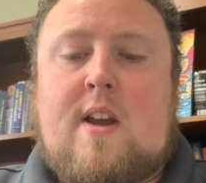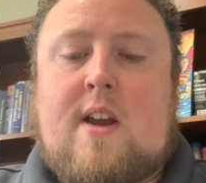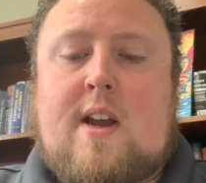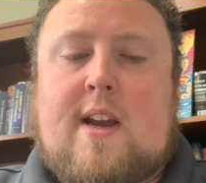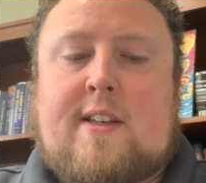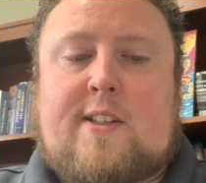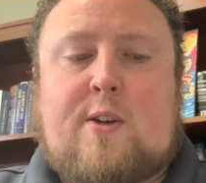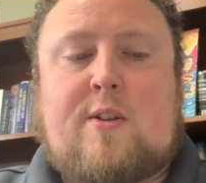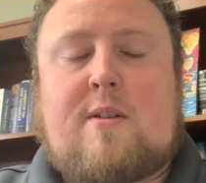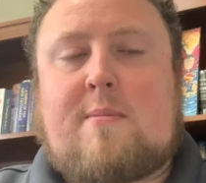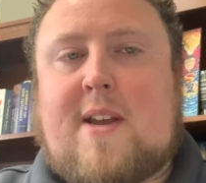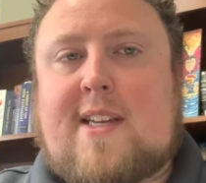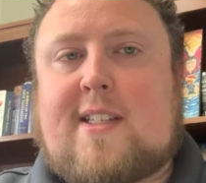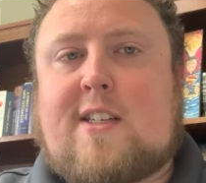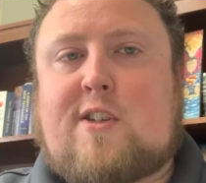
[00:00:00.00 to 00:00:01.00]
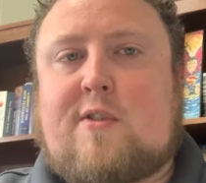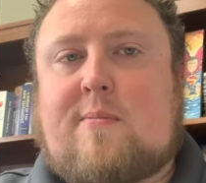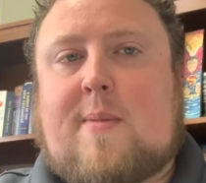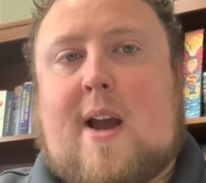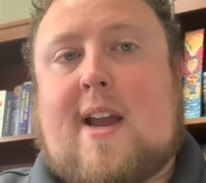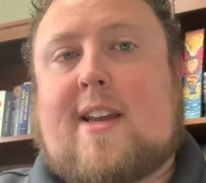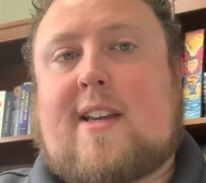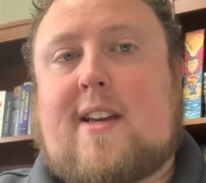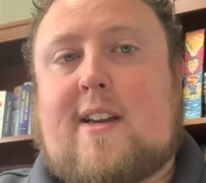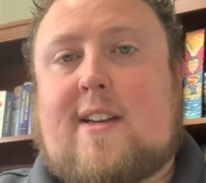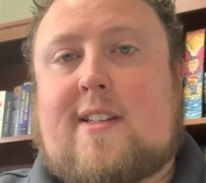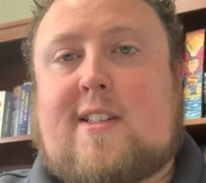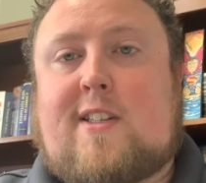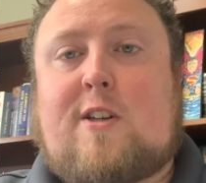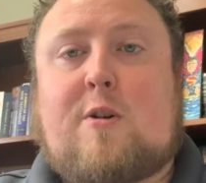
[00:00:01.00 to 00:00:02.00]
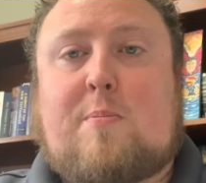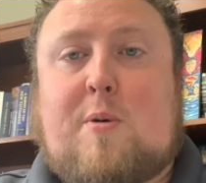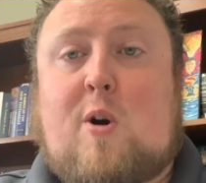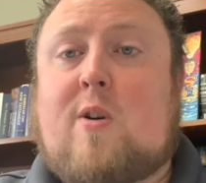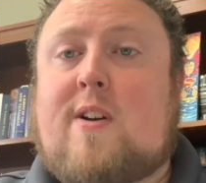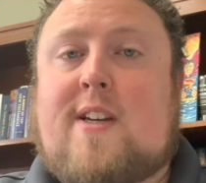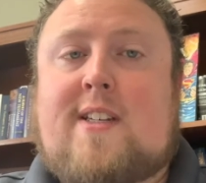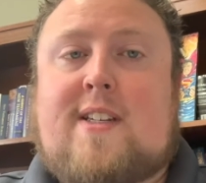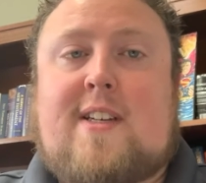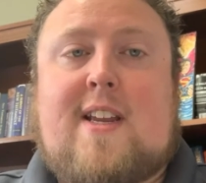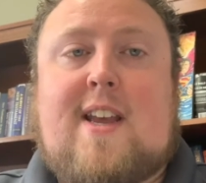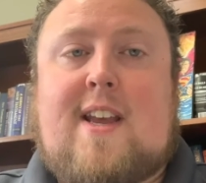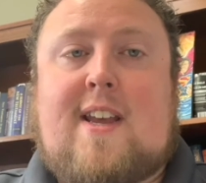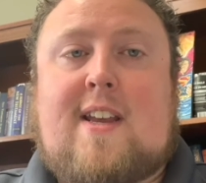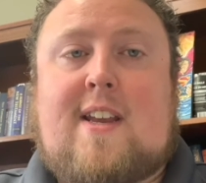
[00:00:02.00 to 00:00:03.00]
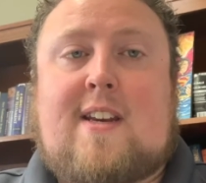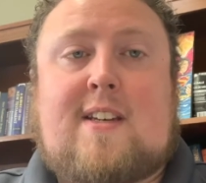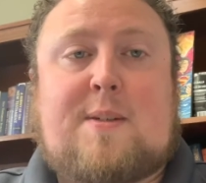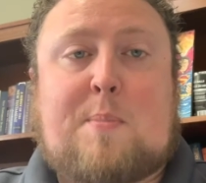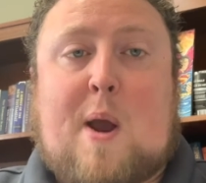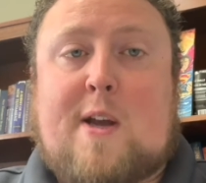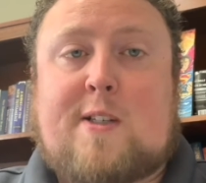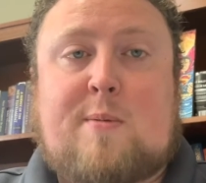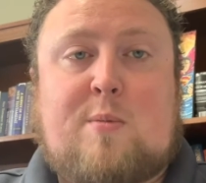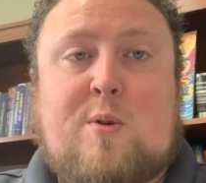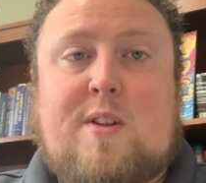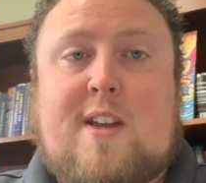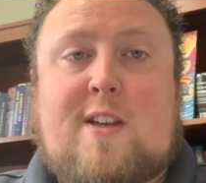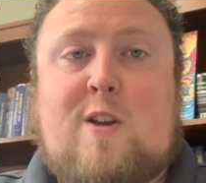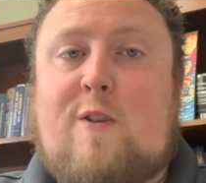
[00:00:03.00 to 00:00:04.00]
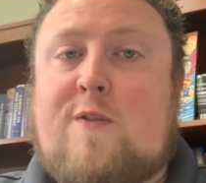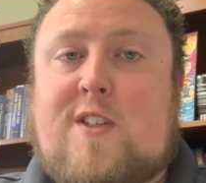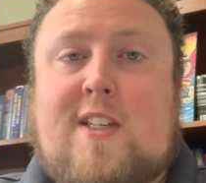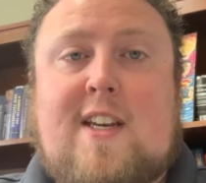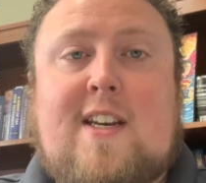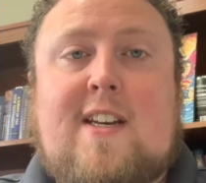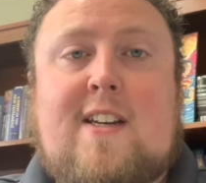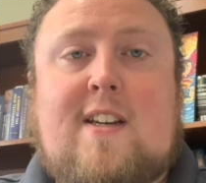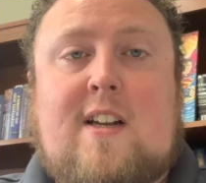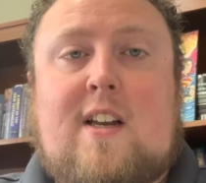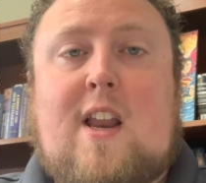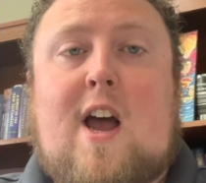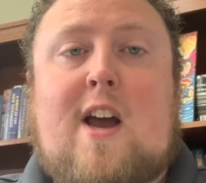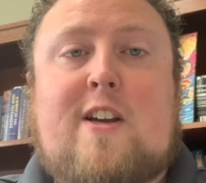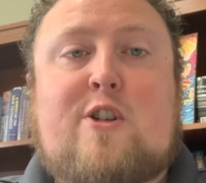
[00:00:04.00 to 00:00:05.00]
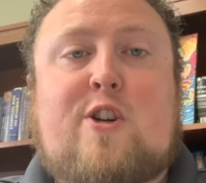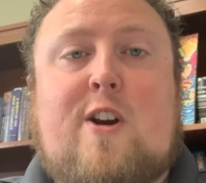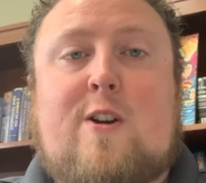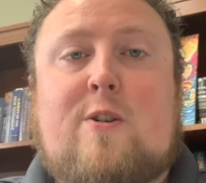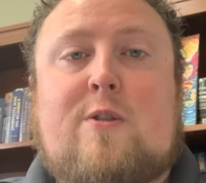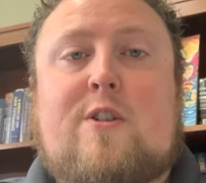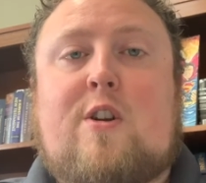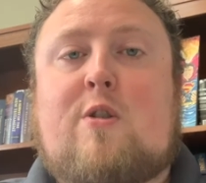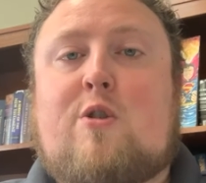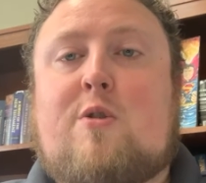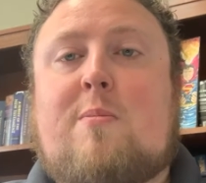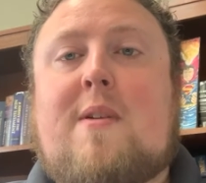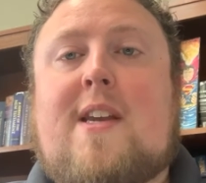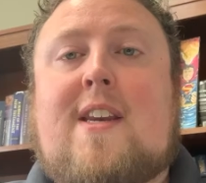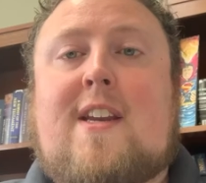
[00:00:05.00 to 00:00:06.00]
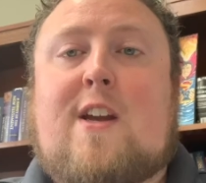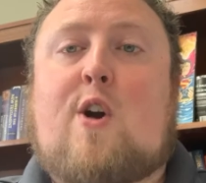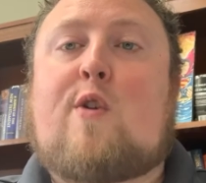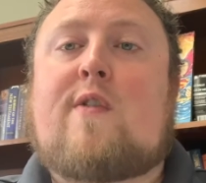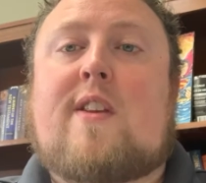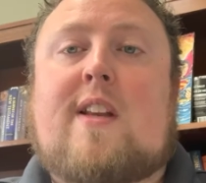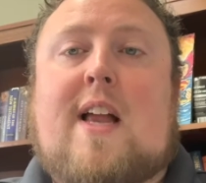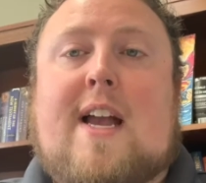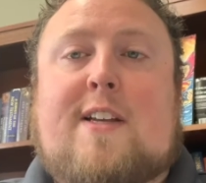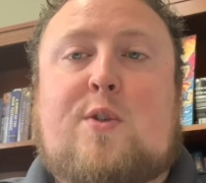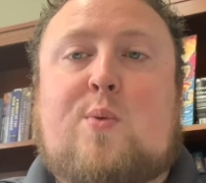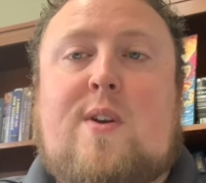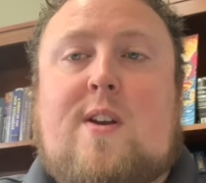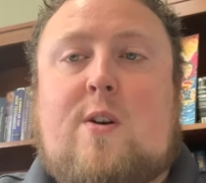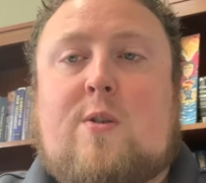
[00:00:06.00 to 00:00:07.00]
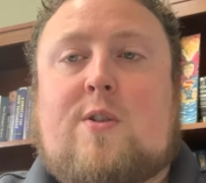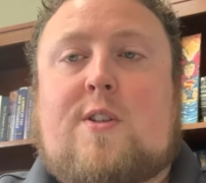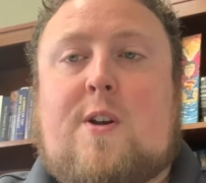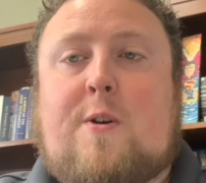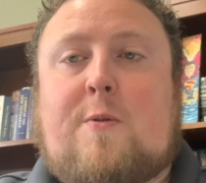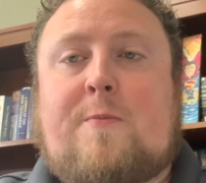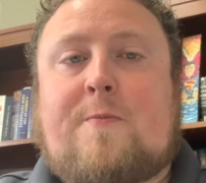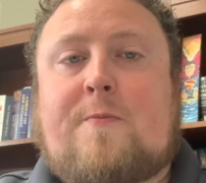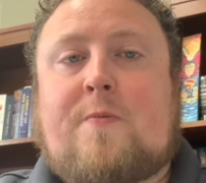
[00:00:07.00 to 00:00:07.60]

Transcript: And so the message of Micah is still pertinent today, and it's possible that you've seen it a lot shared on social media over the last week or so.